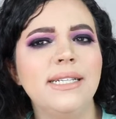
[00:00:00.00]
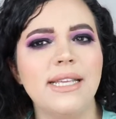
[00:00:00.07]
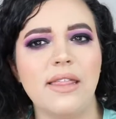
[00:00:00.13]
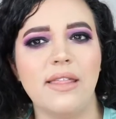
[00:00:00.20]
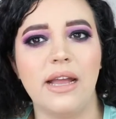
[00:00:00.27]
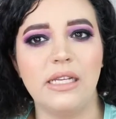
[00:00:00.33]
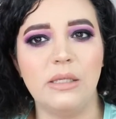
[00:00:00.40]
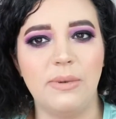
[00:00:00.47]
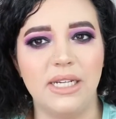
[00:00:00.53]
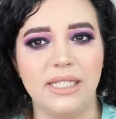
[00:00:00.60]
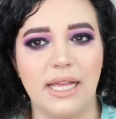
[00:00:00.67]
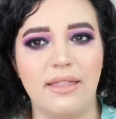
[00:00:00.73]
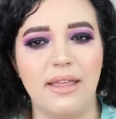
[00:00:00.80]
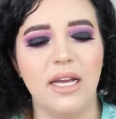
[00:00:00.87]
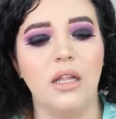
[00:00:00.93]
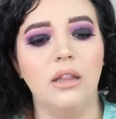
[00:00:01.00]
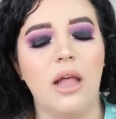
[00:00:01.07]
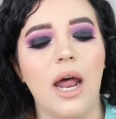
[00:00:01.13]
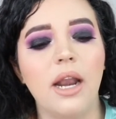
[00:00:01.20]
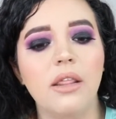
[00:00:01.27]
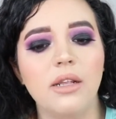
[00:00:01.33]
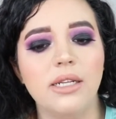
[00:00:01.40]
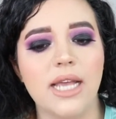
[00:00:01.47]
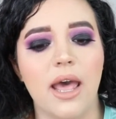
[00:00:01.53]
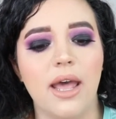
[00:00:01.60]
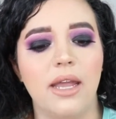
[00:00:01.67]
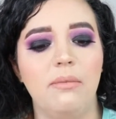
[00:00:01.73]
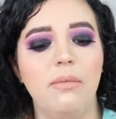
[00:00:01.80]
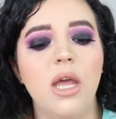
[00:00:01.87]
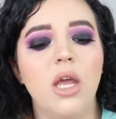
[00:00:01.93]
I say that is because I think a lot of the
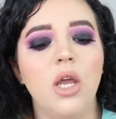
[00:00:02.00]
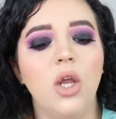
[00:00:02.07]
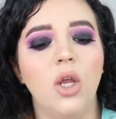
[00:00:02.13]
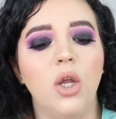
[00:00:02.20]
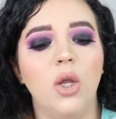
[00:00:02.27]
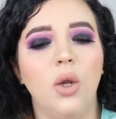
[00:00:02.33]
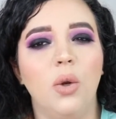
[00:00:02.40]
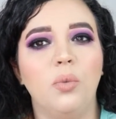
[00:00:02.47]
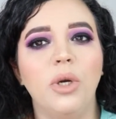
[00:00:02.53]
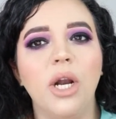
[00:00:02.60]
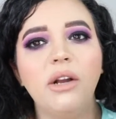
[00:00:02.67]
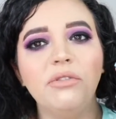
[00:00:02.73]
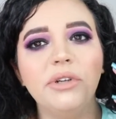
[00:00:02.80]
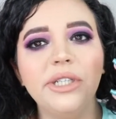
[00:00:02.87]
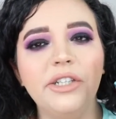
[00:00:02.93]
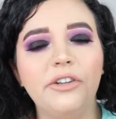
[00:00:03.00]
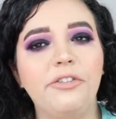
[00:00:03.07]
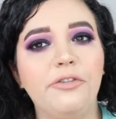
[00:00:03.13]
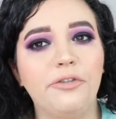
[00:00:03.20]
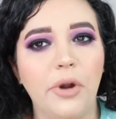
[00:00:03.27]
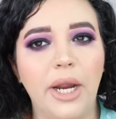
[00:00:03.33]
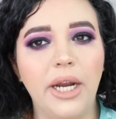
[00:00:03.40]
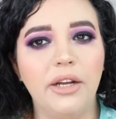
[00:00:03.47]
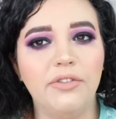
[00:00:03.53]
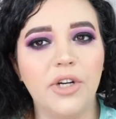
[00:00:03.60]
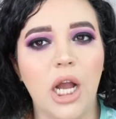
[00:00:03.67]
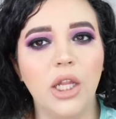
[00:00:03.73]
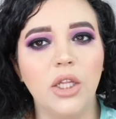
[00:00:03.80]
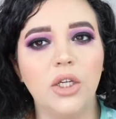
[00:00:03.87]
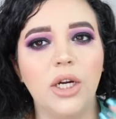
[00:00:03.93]
time, we're not really afraid of
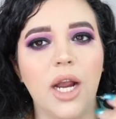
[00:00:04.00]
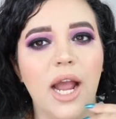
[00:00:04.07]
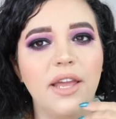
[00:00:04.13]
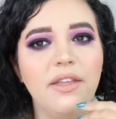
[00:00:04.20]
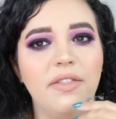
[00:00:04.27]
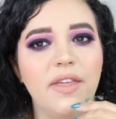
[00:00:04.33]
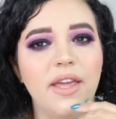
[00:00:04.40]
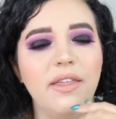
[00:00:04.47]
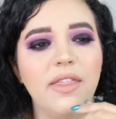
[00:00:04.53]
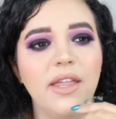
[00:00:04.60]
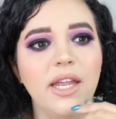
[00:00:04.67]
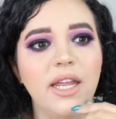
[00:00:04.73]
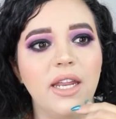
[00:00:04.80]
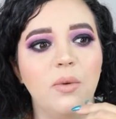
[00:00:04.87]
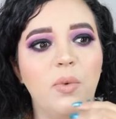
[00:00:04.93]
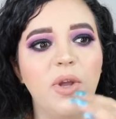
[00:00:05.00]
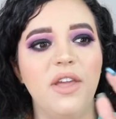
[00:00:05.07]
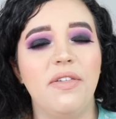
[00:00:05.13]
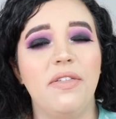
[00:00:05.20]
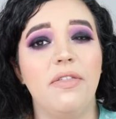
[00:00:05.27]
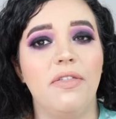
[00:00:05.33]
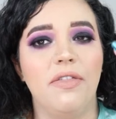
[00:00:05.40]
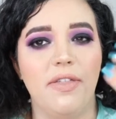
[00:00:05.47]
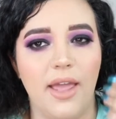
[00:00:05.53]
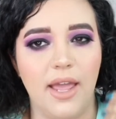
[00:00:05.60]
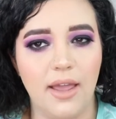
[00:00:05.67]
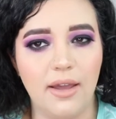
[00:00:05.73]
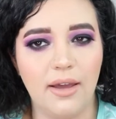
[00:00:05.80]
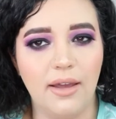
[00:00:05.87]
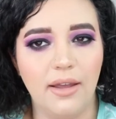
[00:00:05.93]
color. I think that we
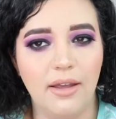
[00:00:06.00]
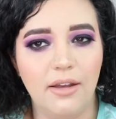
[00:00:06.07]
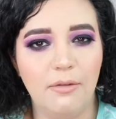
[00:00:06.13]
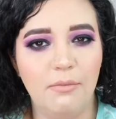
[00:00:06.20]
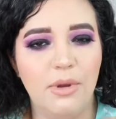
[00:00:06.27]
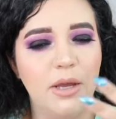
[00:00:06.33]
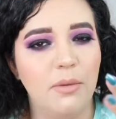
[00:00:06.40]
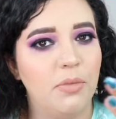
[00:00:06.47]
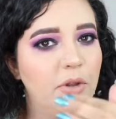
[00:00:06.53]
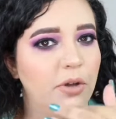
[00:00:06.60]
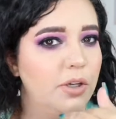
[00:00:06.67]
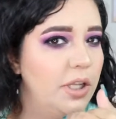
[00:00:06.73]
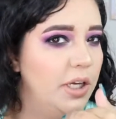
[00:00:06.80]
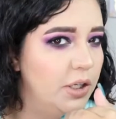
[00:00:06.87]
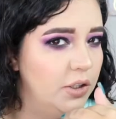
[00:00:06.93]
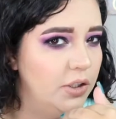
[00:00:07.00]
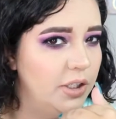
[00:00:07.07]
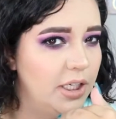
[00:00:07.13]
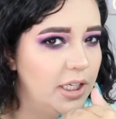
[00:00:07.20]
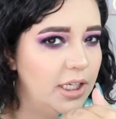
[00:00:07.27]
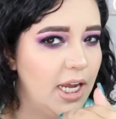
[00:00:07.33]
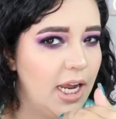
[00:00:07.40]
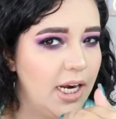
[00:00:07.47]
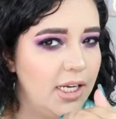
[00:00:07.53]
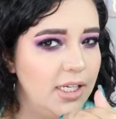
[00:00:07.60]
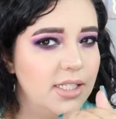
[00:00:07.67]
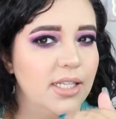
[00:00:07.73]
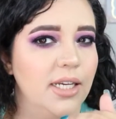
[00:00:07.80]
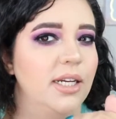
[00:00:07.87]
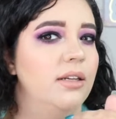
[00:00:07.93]
think people are like looking at
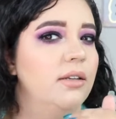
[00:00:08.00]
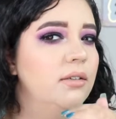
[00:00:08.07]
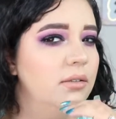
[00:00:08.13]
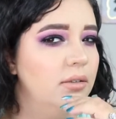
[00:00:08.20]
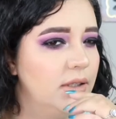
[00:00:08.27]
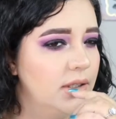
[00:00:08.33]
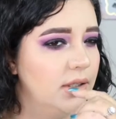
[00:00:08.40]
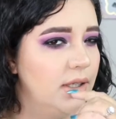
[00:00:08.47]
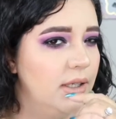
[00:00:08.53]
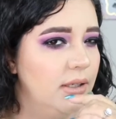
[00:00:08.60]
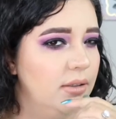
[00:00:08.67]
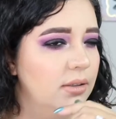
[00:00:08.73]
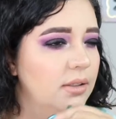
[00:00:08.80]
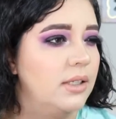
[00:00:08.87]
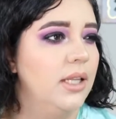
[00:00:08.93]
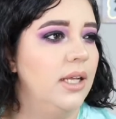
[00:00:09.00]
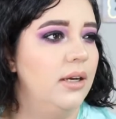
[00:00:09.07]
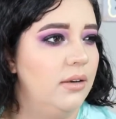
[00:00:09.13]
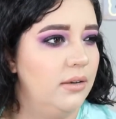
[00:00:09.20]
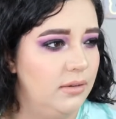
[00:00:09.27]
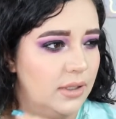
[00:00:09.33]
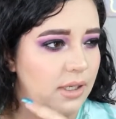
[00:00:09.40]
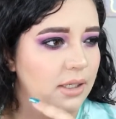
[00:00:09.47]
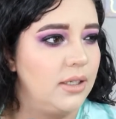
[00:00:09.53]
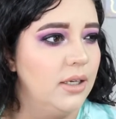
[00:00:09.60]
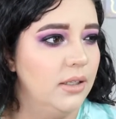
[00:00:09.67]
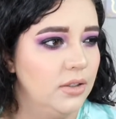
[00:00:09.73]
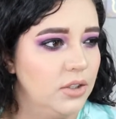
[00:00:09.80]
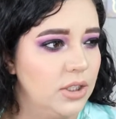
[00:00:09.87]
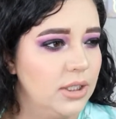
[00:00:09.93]
us like, oh, look at that. Look at that, all that
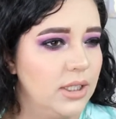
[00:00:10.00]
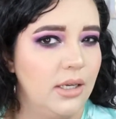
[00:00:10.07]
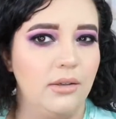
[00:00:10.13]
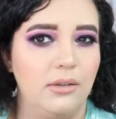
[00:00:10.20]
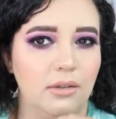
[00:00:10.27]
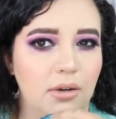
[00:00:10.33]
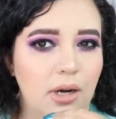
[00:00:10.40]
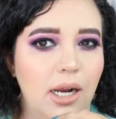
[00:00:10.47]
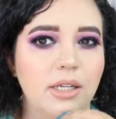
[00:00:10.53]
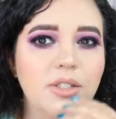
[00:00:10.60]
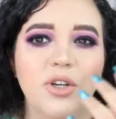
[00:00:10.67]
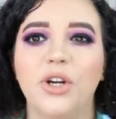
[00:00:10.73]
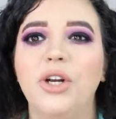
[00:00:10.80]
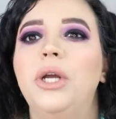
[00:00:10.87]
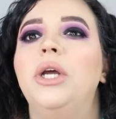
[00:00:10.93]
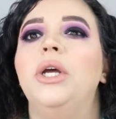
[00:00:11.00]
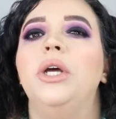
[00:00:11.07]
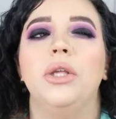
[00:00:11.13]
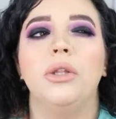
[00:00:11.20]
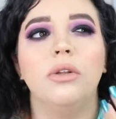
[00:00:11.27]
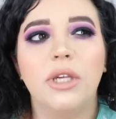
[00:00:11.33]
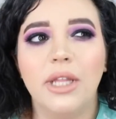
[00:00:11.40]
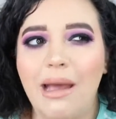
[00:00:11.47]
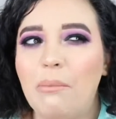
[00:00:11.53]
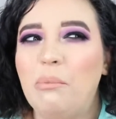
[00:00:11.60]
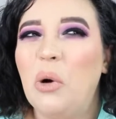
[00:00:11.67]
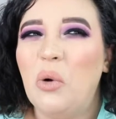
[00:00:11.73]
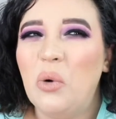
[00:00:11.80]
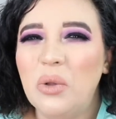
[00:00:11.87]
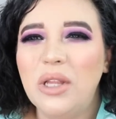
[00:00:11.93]
color she's got on her eyes or look at that
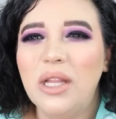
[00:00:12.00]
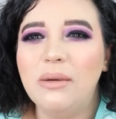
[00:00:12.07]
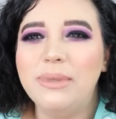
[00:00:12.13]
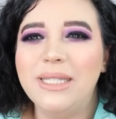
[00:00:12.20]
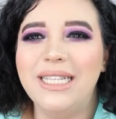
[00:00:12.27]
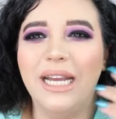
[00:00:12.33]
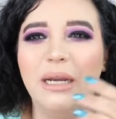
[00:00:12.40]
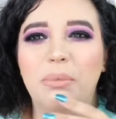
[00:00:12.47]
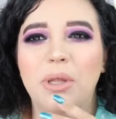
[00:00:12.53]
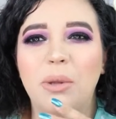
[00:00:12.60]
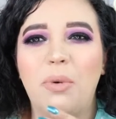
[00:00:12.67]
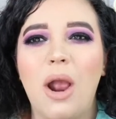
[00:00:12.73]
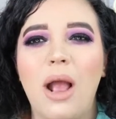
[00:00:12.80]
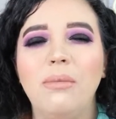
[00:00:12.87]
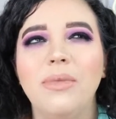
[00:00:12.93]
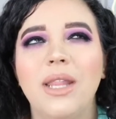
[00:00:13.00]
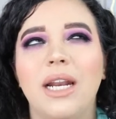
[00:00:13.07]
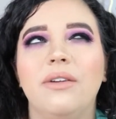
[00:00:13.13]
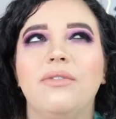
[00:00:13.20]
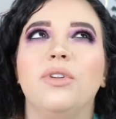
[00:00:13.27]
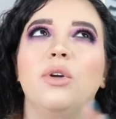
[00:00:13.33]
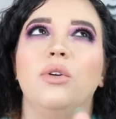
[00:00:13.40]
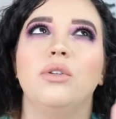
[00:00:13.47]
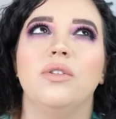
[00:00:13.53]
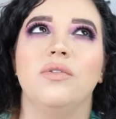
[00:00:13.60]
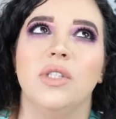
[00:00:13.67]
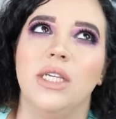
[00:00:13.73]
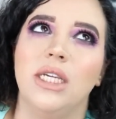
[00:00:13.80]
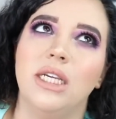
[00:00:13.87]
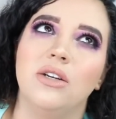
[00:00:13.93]
bold lipstick. But the problem that I've learned
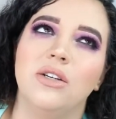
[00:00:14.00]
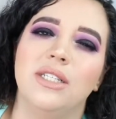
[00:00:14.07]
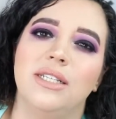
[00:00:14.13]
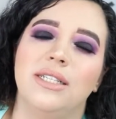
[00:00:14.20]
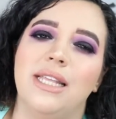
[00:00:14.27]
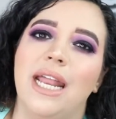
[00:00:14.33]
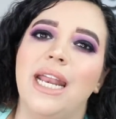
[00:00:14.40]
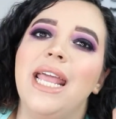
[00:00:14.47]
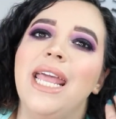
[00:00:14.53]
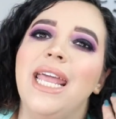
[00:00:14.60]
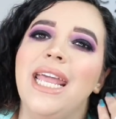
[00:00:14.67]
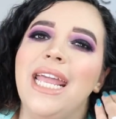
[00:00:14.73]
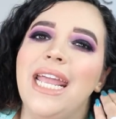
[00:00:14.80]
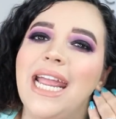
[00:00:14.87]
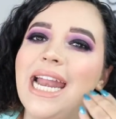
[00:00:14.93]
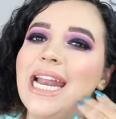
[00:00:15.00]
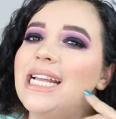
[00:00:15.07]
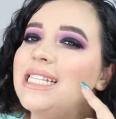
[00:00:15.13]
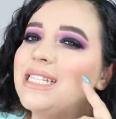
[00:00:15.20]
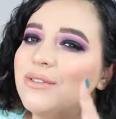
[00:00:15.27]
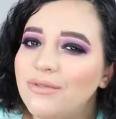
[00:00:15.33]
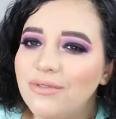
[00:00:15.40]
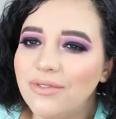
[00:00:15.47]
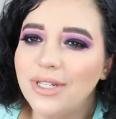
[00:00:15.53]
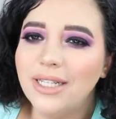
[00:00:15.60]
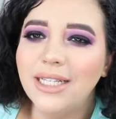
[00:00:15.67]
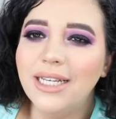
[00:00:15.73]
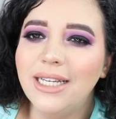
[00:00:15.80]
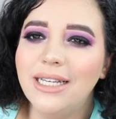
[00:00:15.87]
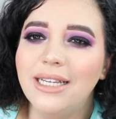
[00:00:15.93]
over the years is that it isn't
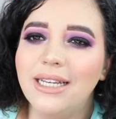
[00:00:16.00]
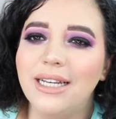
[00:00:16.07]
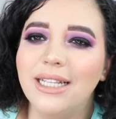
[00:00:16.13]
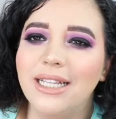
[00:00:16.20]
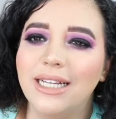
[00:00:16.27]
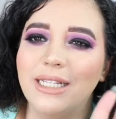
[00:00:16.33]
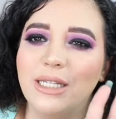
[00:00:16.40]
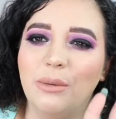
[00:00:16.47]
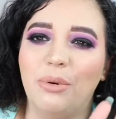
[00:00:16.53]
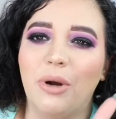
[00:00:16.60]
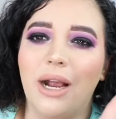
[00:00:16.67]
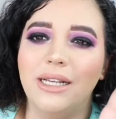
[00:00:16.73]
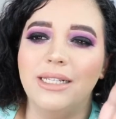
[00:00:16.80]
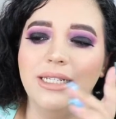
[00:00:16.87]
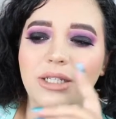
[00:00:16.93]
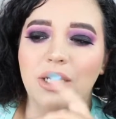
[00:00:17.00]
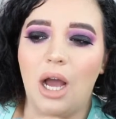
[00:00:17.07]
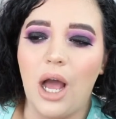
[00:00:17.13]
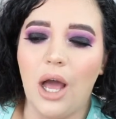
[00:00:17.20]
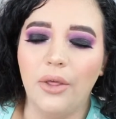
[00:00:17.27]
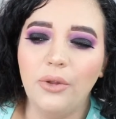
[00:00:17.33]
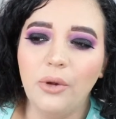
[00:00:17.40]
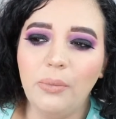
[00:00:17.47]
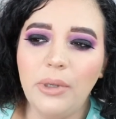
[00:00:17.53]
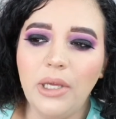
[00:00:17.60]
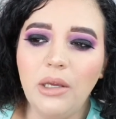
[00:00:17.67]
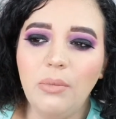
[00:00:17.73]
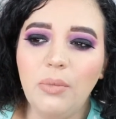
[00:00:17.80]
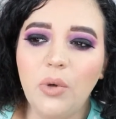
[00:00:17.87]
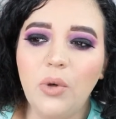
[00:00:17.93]
really like surprising to other
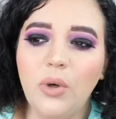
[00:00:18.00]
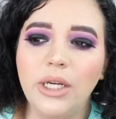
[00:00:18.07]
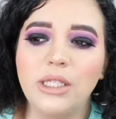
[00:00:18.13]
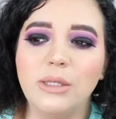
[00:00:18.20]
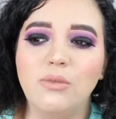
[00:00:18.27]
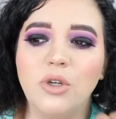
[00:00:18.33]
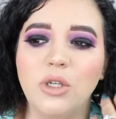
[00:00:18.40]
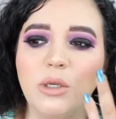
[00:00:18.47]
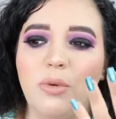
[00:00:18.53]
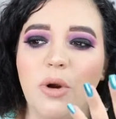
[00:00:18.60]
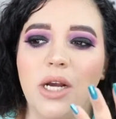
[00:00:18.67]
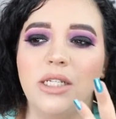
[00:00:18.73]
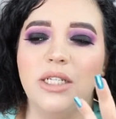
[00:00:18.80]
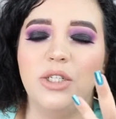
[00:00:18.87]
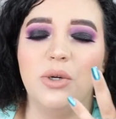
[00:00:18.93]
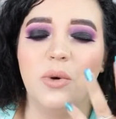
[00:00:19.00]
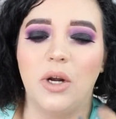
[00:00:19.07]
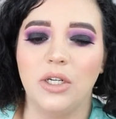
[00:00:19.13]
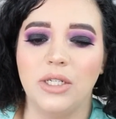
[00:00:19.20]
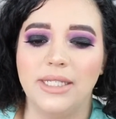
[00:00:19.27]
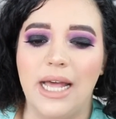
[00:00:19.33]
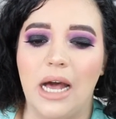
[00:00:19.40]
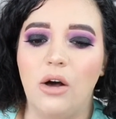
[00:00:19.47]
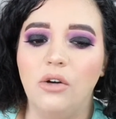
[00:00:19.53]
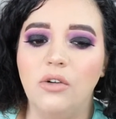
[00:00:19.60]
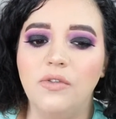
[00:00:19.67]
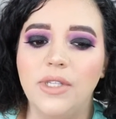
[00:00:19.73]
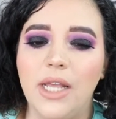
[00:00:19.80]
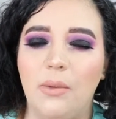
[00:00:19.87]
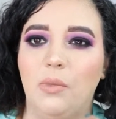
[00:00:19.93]
people. It's more surprising to
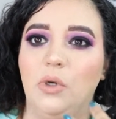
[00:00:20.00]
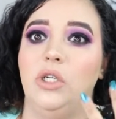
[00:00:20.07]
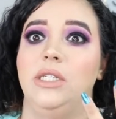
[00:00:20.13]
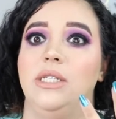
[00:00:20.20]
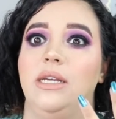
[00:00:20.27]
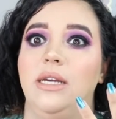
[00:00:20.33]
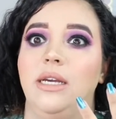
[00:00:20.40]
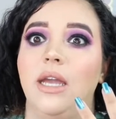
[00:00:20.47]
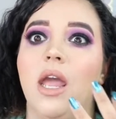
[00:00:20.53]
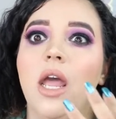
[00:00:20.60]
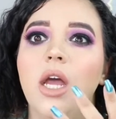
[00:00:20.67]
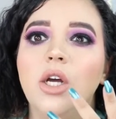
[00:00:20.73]
ourselves. And we're just like,